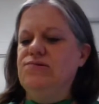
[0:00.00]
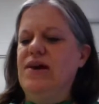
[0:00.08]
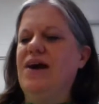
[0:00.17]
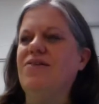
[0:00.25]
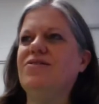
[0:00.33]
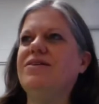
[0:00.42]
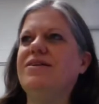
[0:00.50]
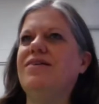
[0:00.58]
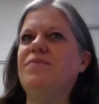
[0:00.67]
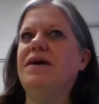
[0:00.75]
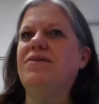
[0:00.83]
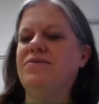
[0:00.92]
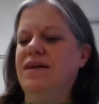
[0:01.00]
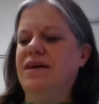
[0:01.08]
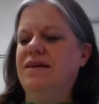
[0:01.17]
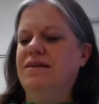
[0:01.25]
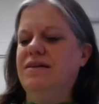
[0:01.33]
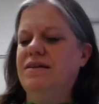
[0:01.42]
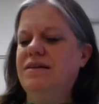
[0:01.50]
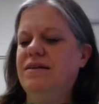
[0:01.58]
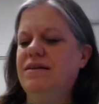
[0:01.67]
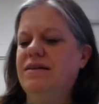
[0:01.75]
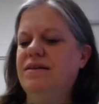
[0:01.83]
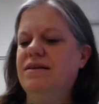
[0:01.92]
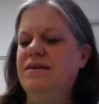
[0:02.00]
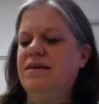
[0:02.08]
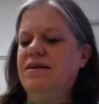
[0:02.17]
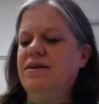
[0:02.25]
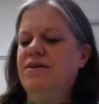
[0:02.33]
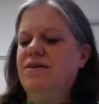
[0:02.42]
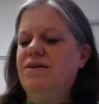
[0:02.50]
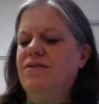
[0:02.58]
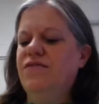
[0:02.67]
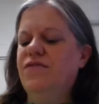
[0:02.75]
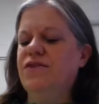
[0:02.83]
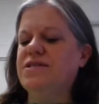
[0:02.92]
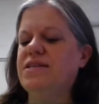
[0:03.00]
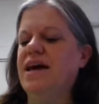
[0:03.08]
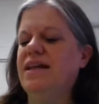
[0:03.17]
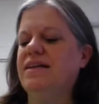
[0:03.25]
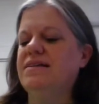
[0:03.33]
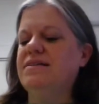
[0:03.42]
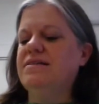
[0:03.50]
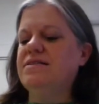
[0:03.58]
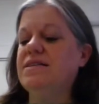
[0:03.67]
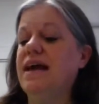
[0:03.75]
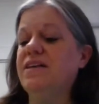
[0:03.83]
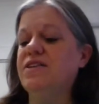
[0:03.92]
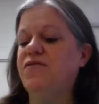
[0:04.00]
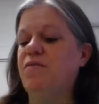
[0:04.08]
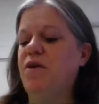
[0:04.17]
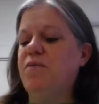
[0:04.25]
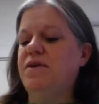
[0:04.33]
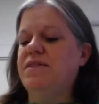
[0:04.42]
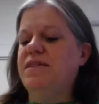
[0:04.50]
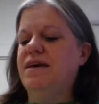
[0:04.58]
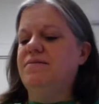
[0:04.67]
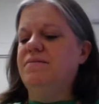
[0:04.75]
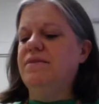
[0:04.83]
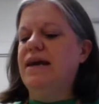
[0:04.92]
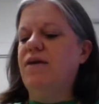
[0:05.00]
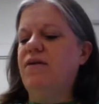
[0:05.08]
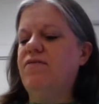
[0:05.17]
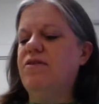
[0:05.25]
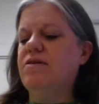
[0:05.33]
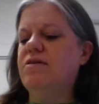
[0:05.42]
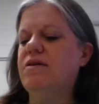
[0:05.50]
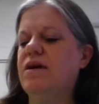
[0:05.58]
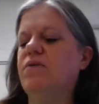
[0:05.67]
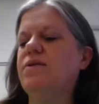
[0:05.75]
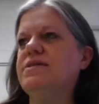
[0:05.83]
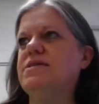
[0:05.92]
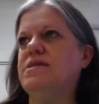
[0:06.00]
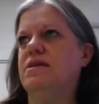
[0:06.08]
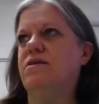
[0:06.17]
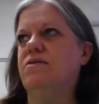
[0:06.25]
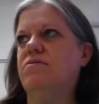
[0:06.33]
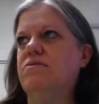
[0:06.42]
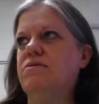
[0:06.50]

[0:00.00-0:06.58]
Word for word: How could it have mattered then? for a silent silence for a moment. Then, however, I want to see you.